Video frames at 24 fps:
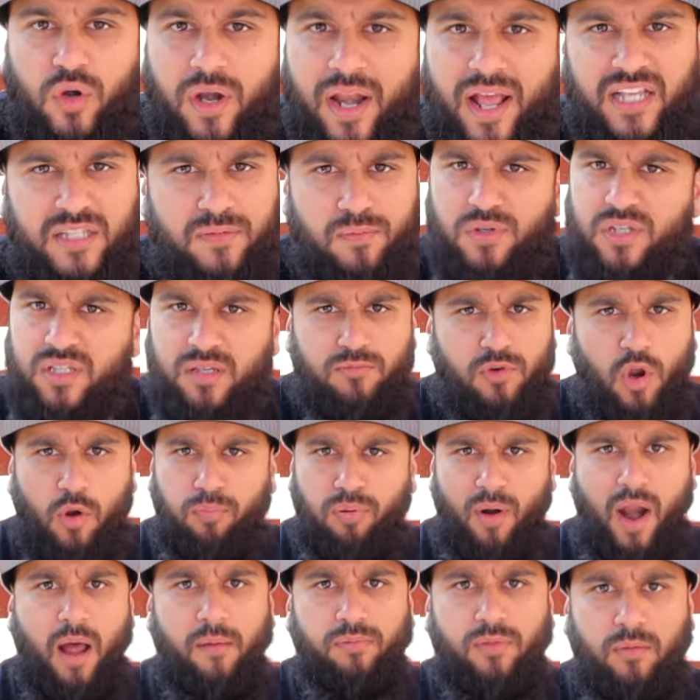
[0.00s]
an ex-Muslim, no
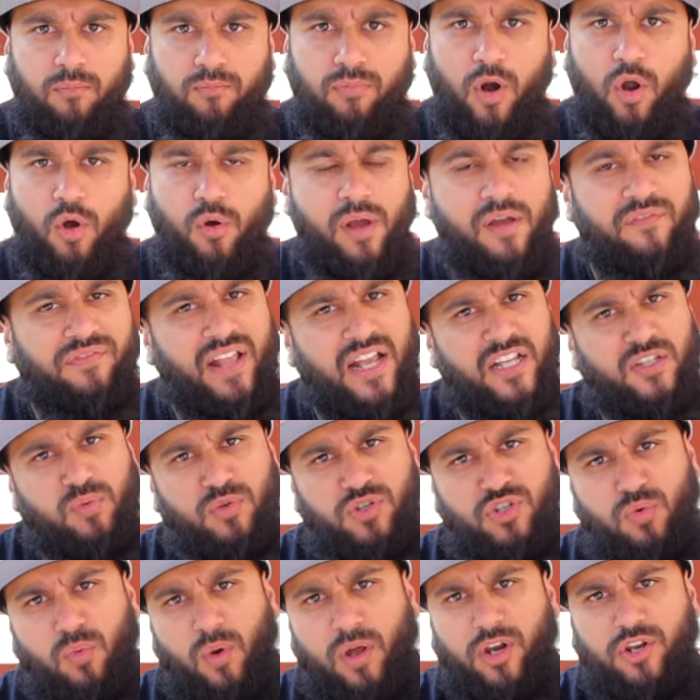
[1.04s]
problem, bro. If that's
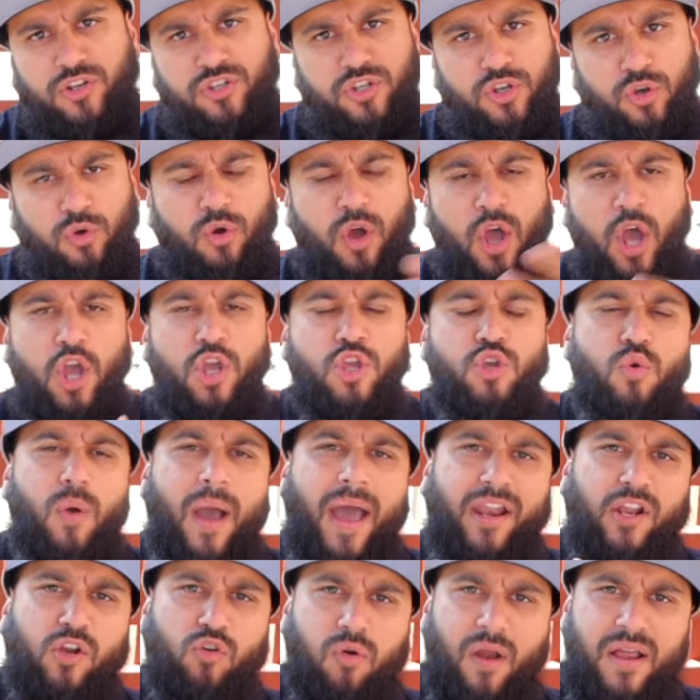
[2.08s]
what you want to do, you
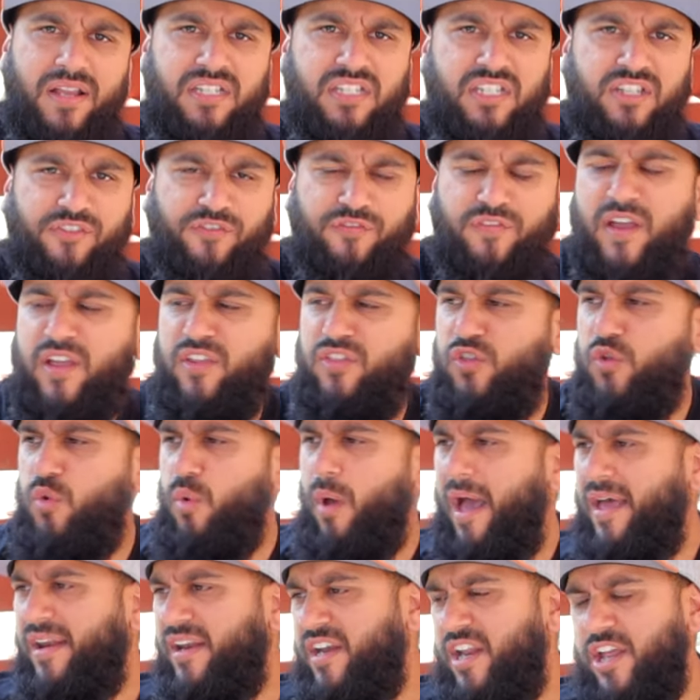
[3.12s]
had a crisis of faith, you
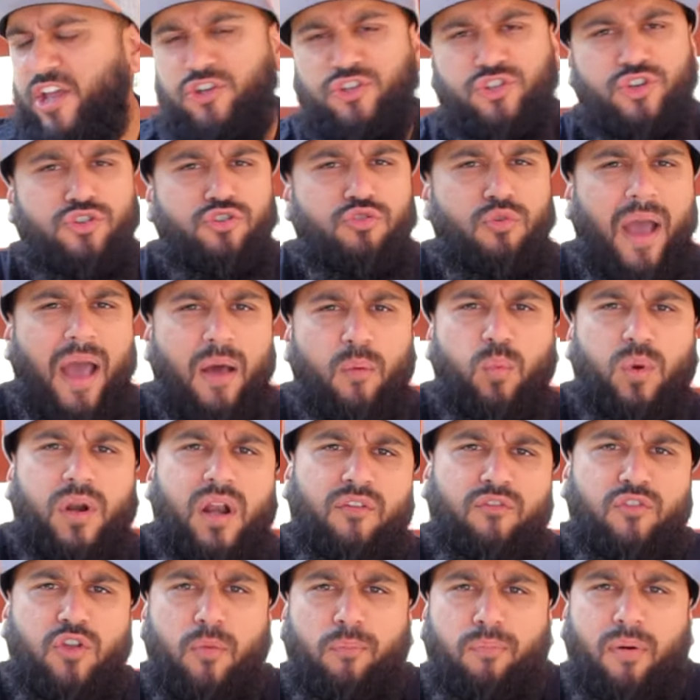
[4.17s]
had an issue, you had
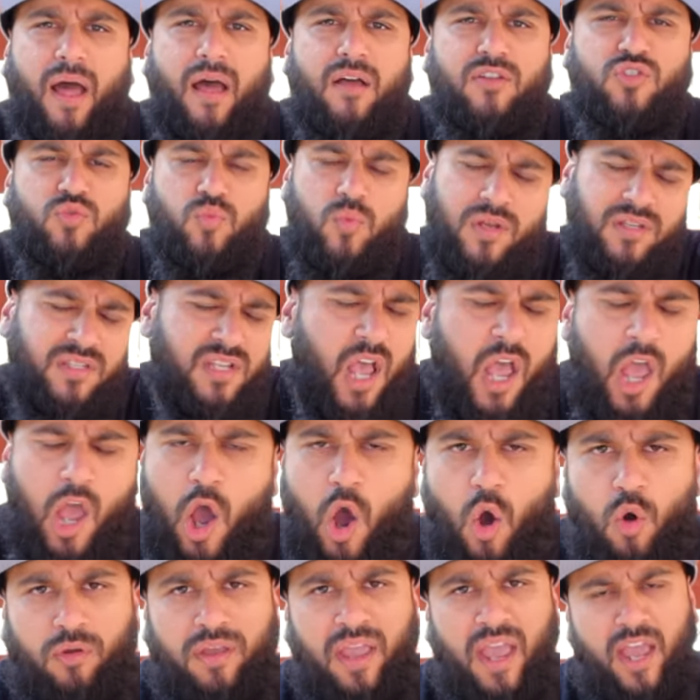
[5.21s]
whatever your problems was.
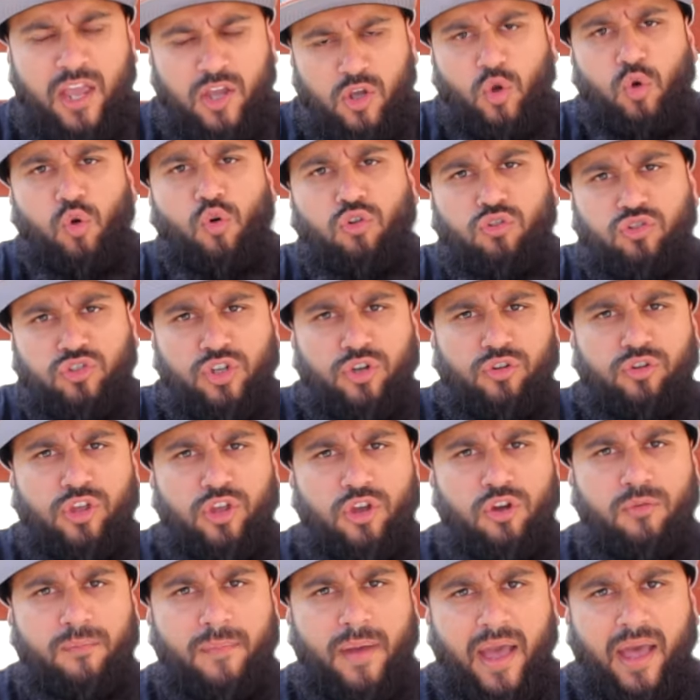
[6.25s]
Okay, cool, do
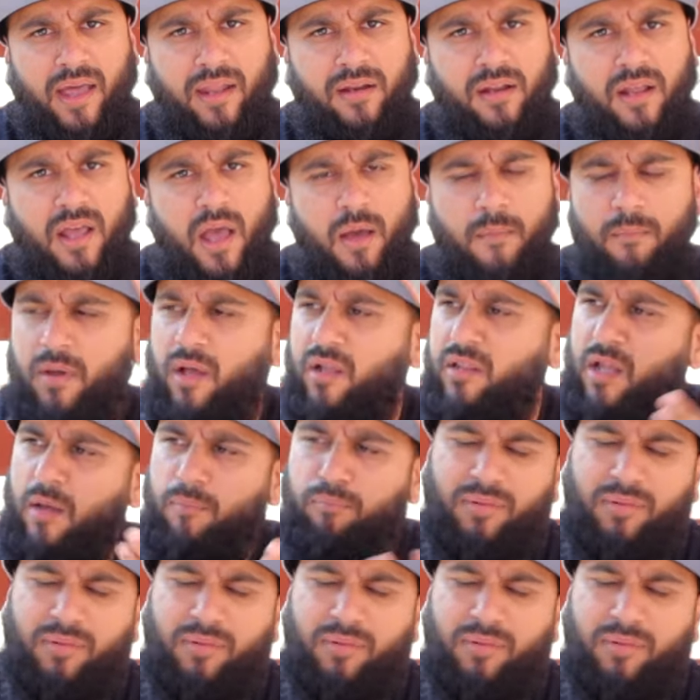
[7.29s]
you, man. May Allah